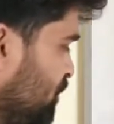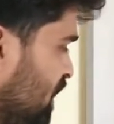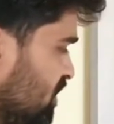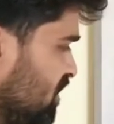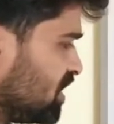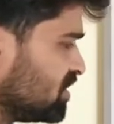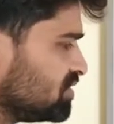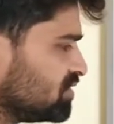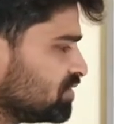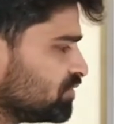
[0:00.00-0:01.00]

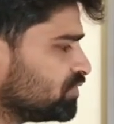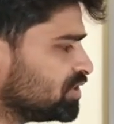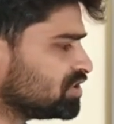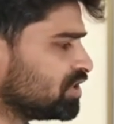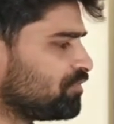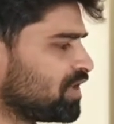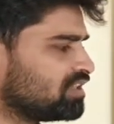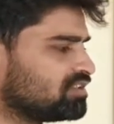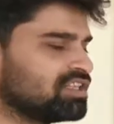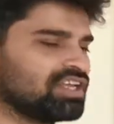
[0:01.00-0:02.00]
factors which
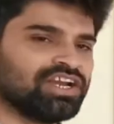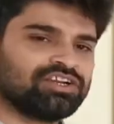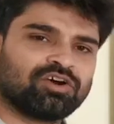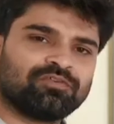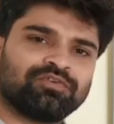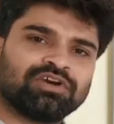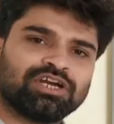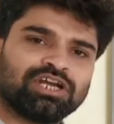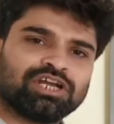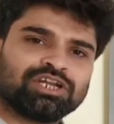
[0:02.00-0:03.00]
affect the rate
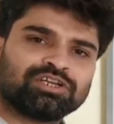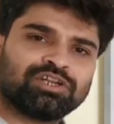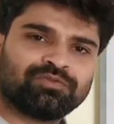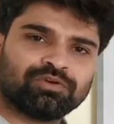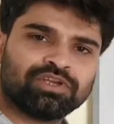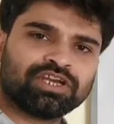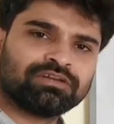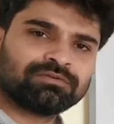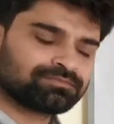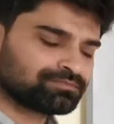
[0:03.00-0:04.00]
of
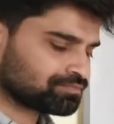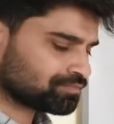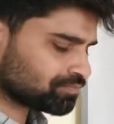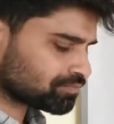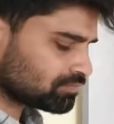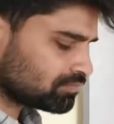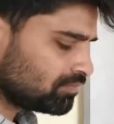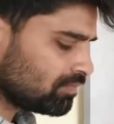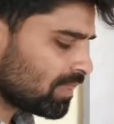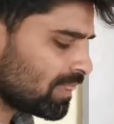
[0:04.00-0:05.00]
diffusion.
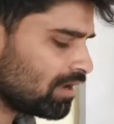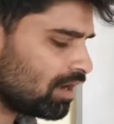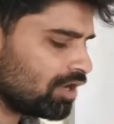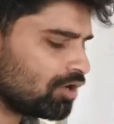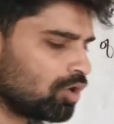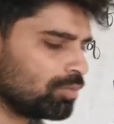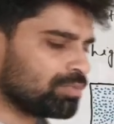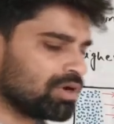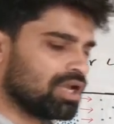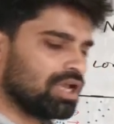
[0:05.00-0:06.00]
I
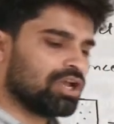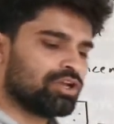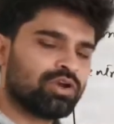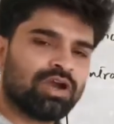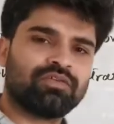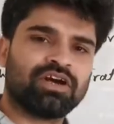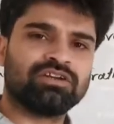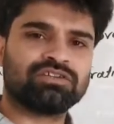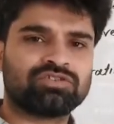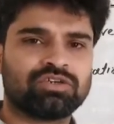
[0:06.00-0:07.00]
hope you have
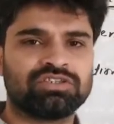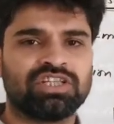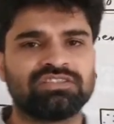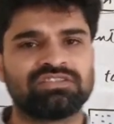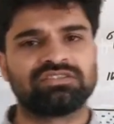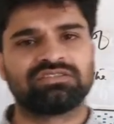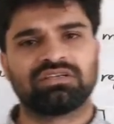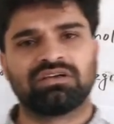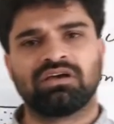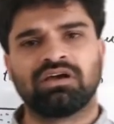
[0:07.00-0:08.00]
understood
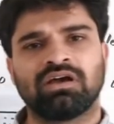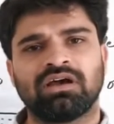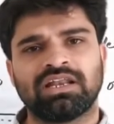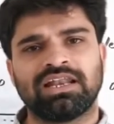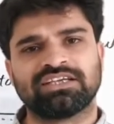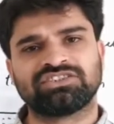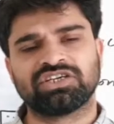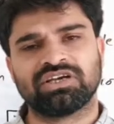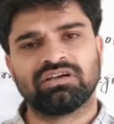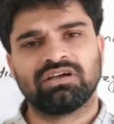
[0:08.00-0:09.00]
this
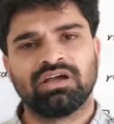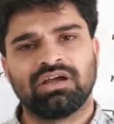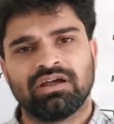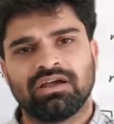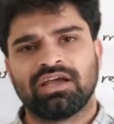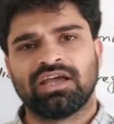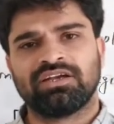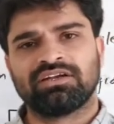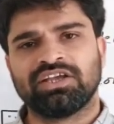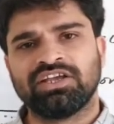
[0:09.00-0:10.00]
lecture,
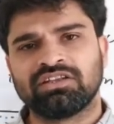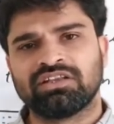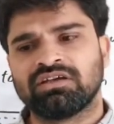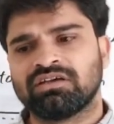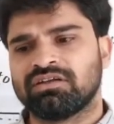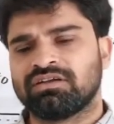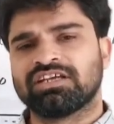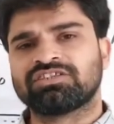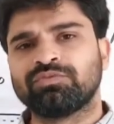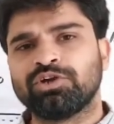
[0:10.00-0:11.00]
and in the
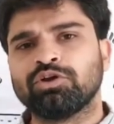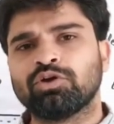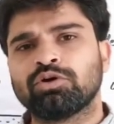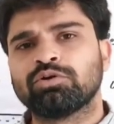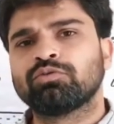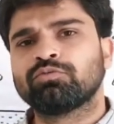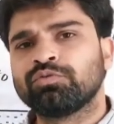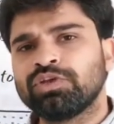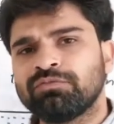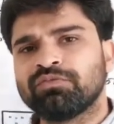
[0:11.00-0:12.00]
next video
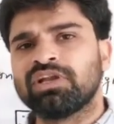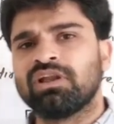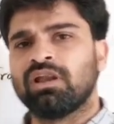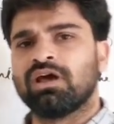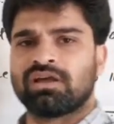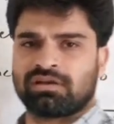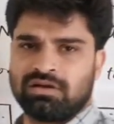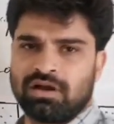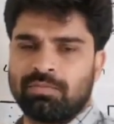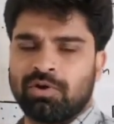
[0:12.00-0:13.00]
we will
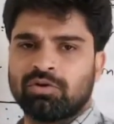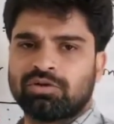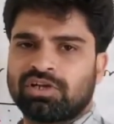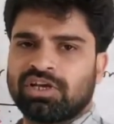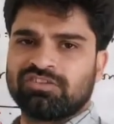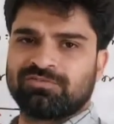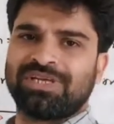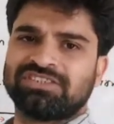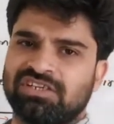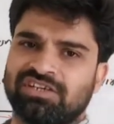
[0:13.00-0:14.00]
learn about a
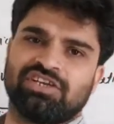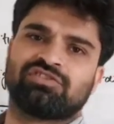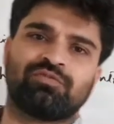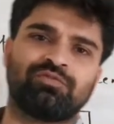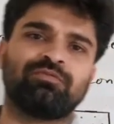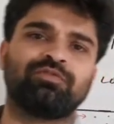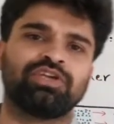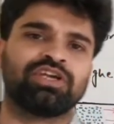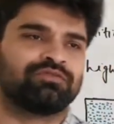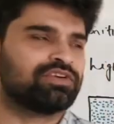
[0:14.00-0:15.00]
special case of
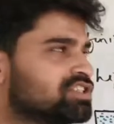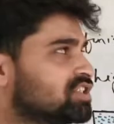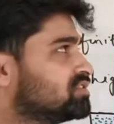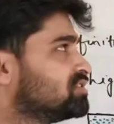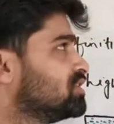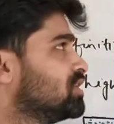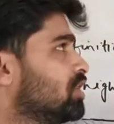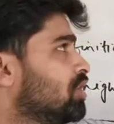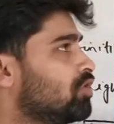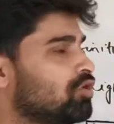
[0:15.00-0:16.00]
diffusion, is
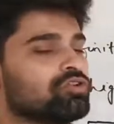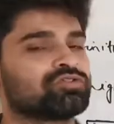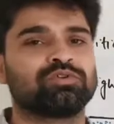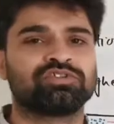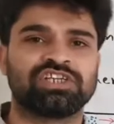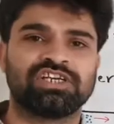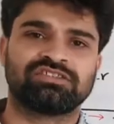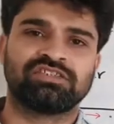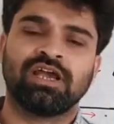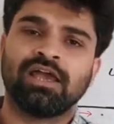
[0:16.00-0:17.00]

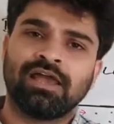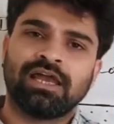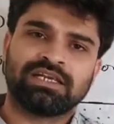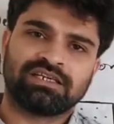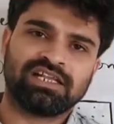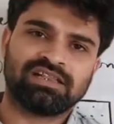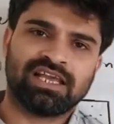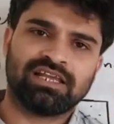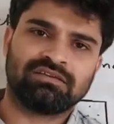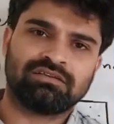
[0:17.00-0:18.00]
osmosis. Till
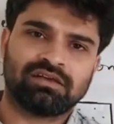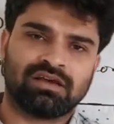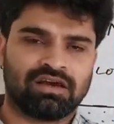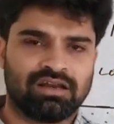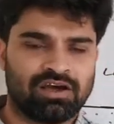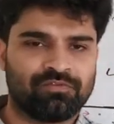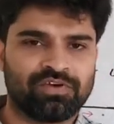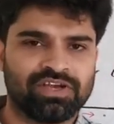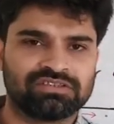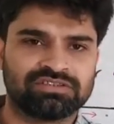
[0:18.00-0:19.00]
then, Allah
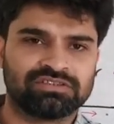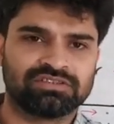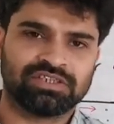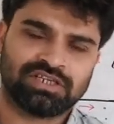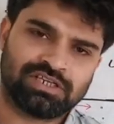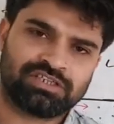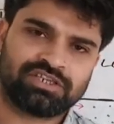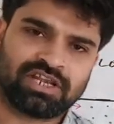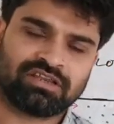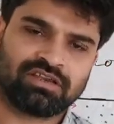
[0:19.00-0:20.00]
Hafiz,
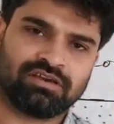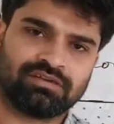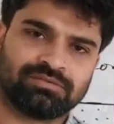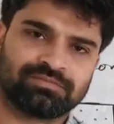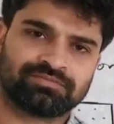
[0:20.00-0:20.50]
take care.